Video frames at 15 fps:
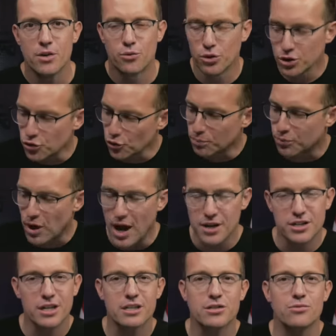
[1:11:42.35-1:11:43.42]
really cool
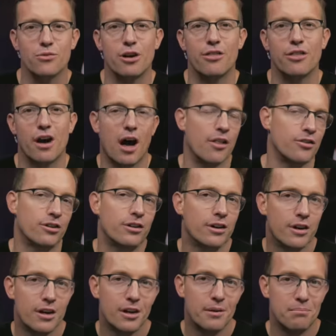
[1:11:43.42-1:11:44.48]
projects with other
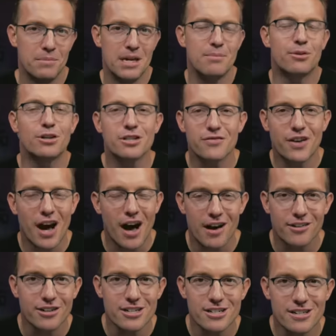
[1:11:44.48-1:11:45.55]
memers of
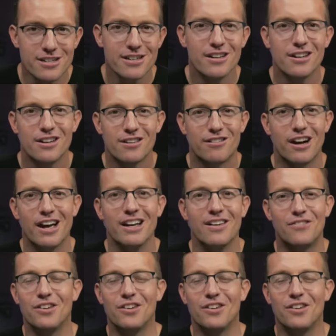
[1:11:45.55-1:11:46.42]
Congress, right?